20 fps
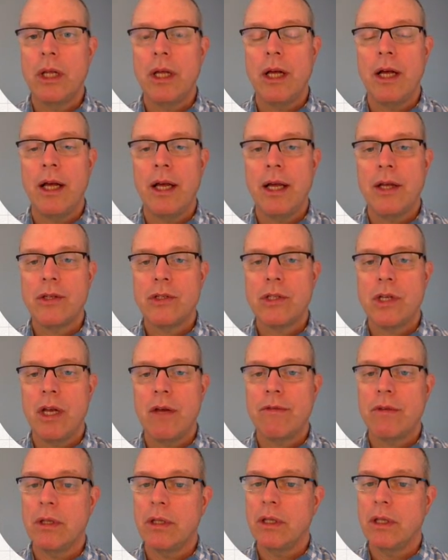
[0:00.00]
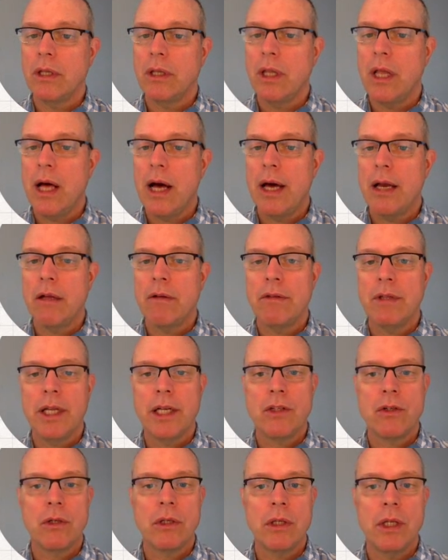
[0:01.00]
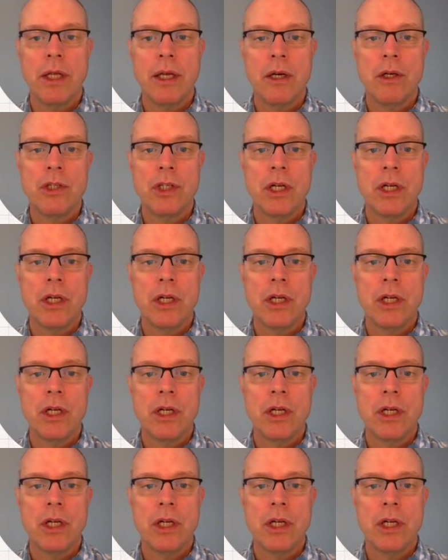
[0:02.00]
Has saved a lot of electrical energy